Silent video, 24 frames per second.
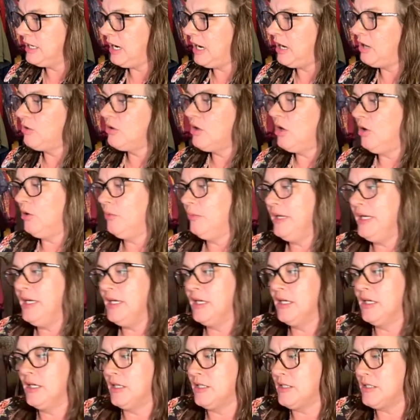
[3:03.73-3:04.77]
all
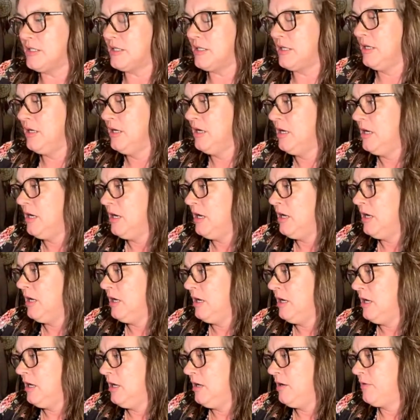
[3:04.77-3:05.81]
comments.
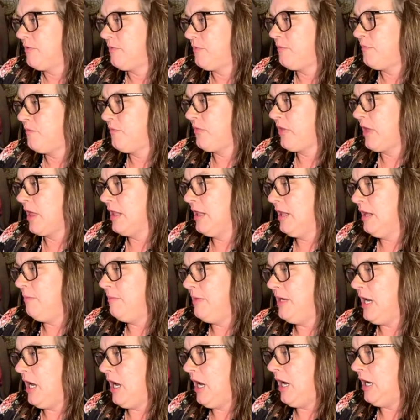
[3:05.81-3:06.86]
Let
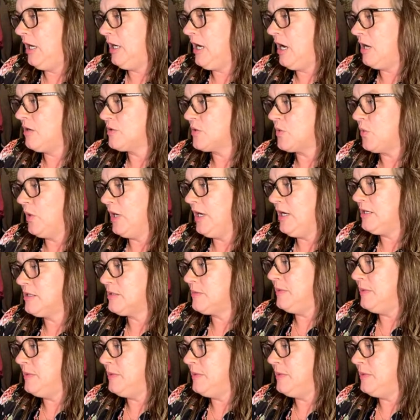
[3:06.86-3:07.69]
me know how y'all's week's